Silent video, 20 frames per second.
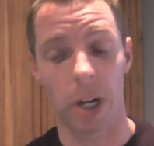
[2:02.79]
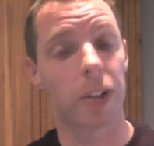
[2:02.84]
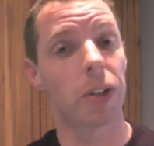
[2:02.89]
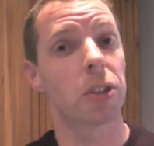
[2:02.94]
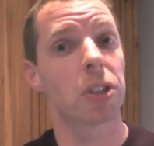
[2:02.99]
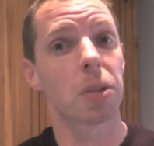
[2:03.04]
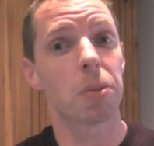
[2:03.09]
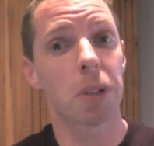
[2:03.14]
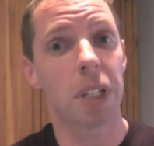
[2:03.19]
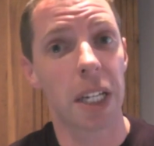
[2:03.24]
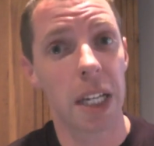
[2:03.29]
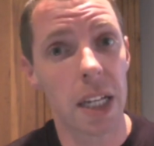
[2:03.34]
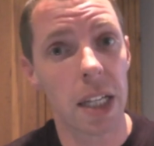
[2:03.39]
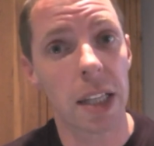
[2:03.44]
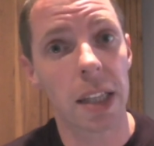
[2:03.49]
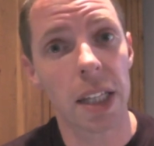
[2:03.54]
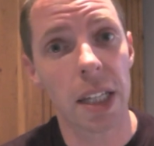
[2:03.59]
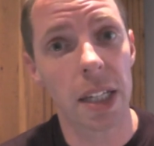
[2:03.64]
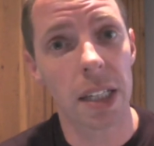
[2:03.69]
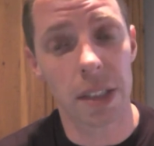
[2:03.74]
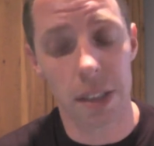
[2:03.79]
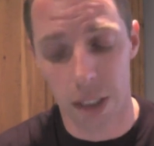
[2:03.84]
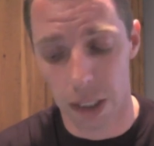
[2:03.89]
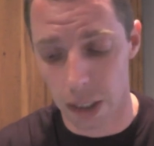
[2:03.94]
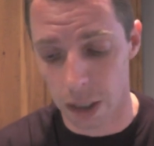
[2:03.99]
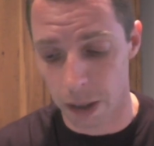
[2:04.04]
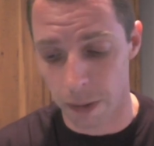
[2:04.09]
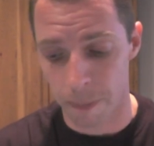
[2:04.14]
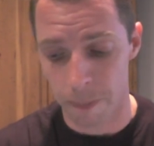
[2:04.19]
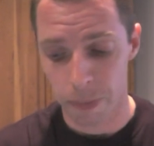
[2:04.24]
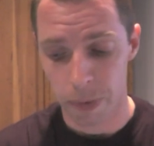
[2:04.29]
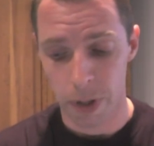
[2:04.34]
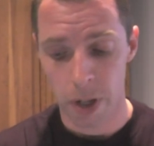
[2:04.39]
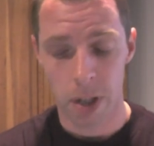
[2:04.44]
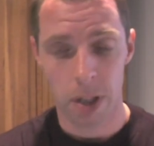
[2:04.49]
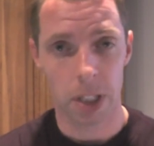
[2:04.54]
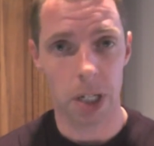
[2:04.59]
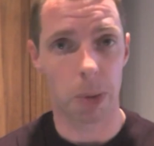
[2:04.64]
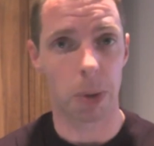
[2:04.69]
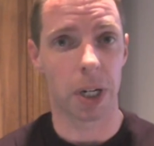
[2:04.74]
lot. There's some key things here
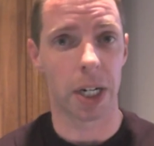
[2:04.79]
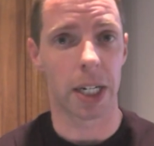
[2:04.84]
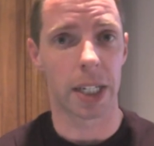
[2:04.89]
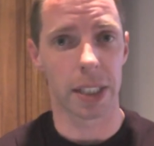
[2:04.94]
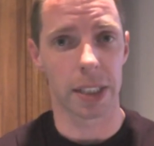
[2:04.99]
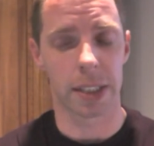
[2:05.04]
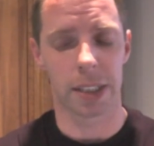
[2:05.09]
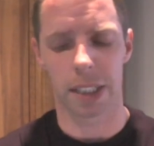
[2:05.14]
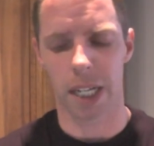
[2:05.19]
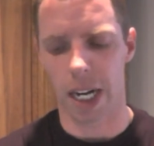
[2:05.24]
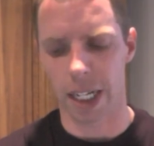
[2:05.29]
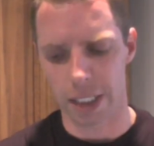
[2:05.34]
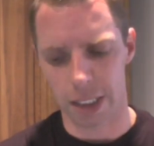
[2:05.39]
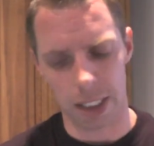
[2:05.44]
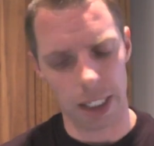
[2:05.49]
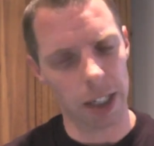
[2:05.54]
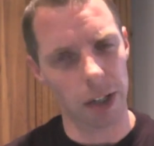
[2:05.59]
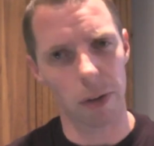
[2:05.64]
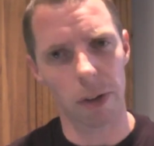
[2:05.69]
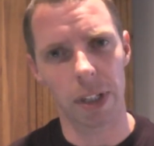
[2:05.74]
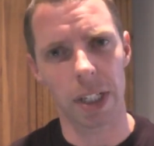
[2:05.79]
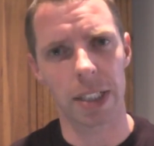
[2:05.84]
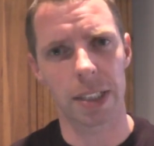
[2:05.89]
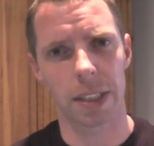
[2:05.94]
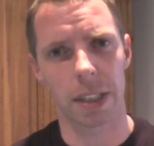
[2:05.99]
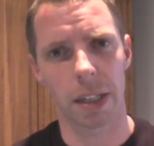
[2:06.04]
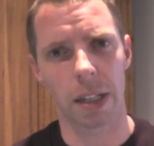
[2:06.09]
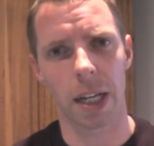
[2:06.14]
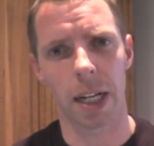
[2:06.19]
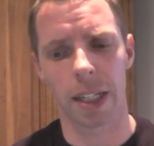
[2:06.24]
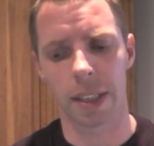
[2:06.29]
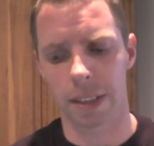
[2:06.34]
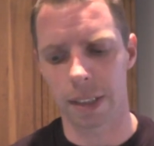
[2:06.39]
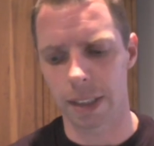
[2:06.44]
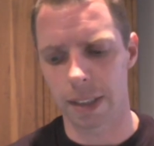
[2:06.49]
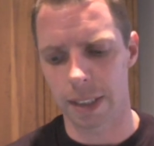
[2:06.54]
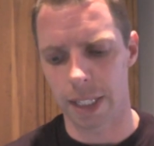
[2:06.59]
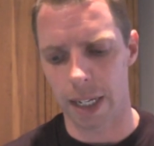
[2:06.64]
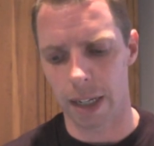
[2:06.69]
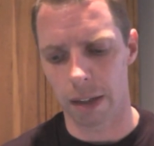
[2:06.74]
that we're going to discuss. And I can go into this in a lot of
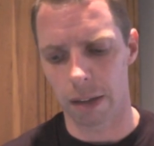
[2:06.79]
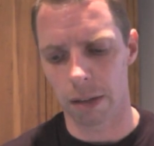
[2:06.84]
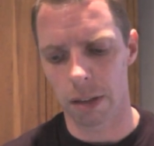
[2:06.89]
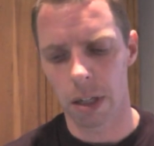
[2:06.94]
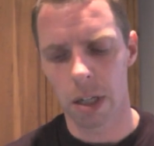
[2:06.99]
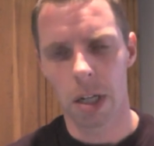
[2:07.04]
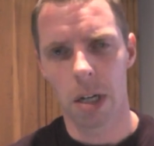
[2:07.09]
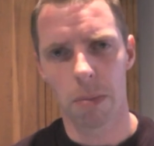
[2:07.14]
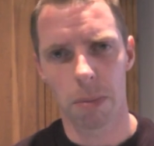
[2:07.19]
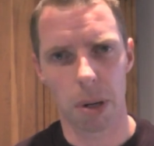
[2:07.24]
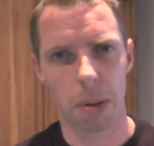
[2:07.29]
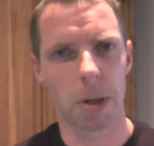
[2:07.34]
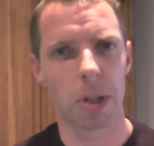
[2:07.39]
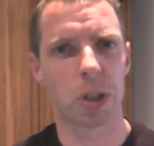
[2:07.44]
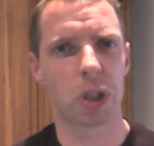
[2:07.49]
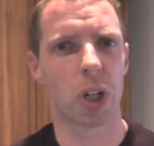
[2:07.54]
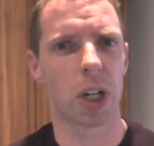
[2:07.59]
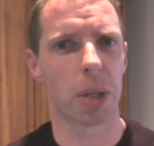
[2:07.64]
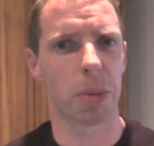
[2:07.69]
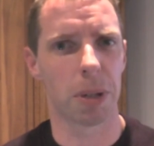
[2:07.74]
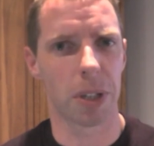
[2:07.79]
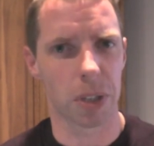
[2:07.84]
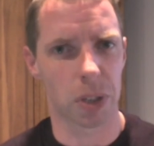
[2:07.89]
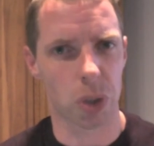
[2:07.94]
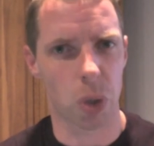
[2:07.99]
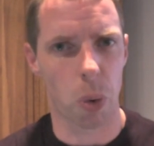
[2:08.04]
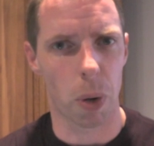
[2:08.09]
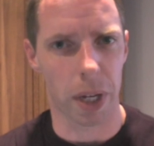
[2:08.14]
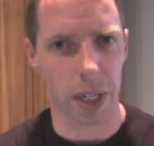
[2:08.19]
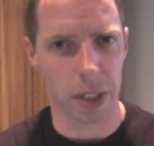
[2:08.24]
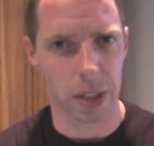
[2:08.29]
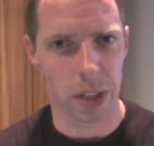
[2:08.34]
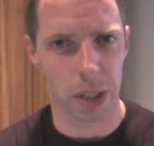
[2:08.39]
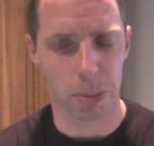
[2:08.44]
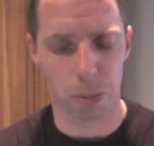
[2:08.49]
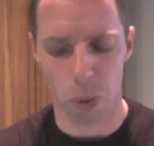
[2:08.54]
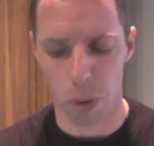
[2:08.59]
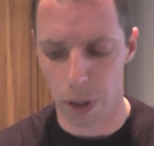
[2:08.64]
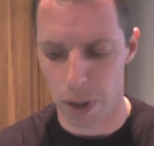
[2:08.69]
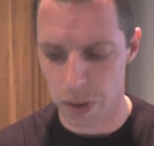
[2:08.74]
detail, but I want to try to be as quick and to the
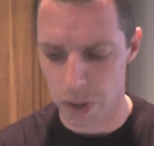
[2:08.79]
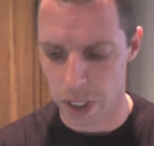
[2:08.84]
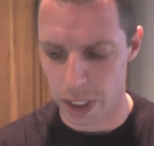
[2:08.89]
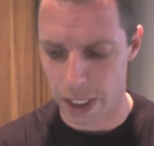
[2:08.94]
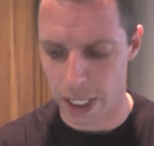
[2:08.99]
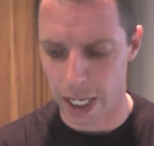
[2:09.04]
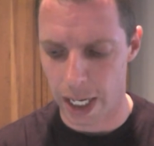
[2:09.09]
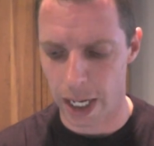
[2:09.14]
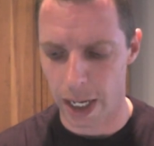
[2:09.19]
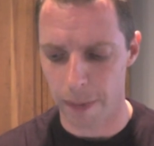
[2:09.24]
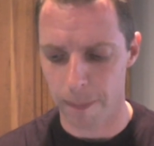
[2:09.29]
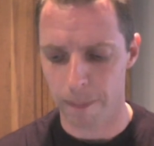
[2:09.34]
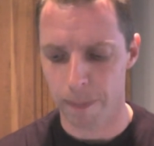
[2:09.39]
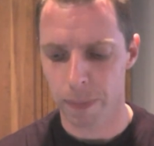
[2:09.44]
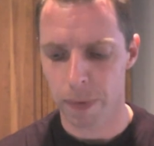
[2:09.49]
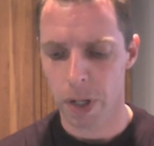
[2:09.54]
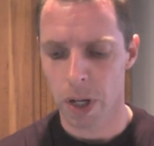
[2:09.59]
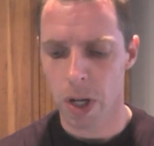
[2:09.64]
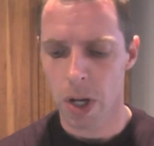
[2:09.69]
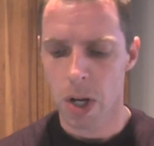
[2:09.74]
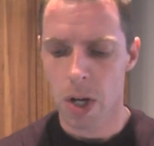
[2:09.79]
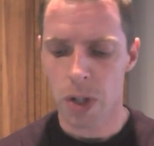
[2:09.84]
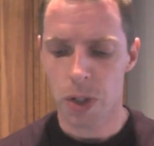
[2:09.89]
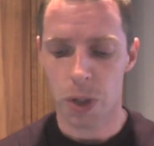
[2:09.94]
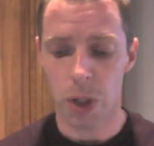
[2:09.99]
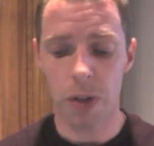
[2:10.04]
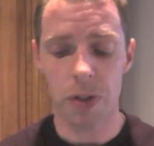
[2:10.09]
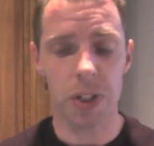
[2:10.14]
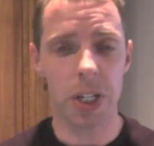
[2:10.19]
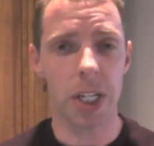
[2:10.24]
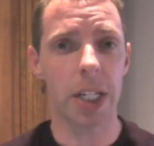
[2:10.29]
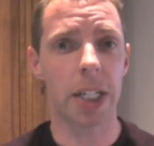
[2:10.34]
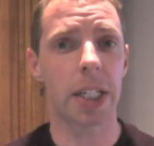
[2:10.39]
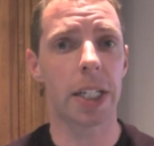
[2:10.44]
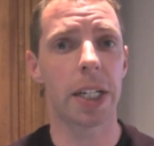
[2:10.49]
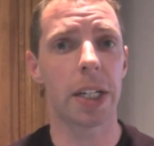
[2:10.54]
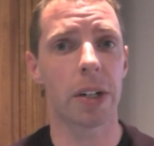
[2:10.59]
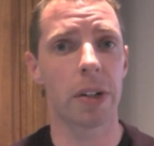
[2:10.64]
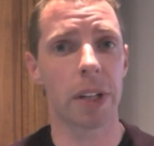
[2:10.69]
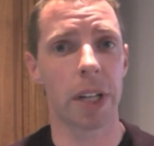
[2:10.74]
point as I can. So you stated
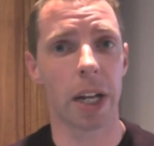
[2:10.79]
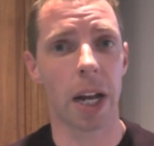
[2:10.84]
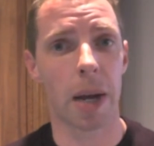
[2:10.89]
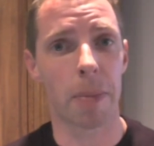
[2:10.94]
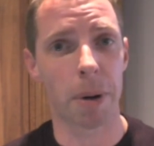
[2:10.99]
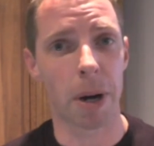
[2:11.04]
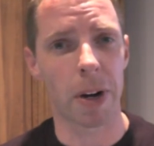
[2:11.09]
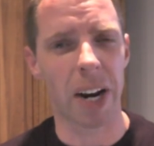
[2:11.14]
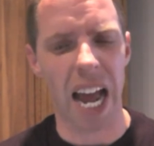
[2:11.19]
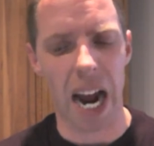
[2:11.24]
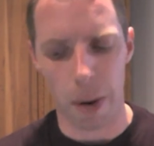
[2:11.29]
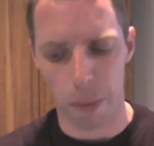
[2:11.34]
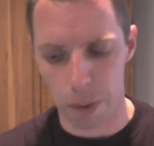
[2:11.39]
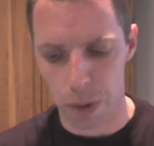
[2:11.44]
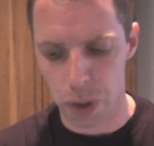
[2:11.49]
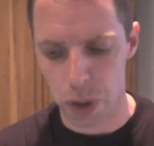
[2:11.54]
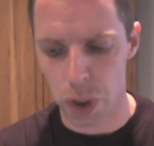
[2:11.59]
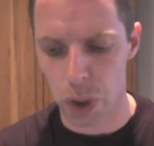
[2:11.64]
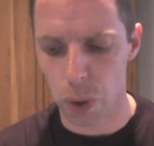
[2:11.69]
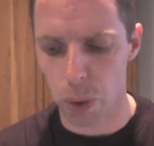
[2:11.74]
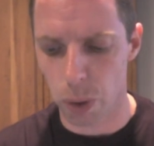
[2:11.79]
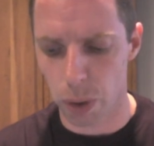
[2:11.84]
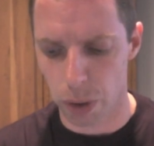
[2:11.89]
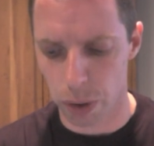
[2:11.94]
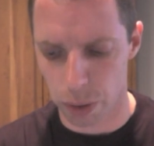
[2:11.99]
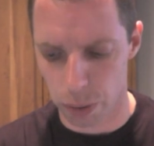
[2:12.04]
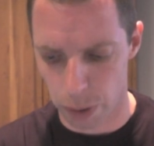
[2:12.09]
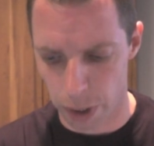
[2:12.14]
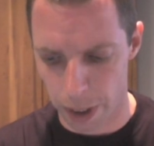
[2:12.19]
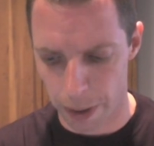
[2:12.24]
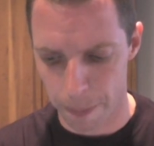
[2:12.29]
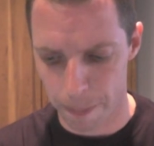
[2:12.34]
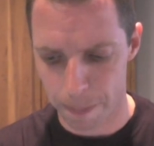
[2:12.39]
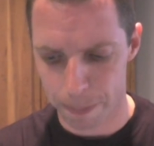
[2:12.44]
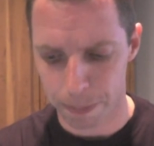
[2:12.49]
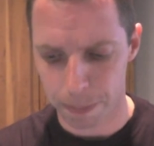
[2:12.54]
here that about hour 2 or 3,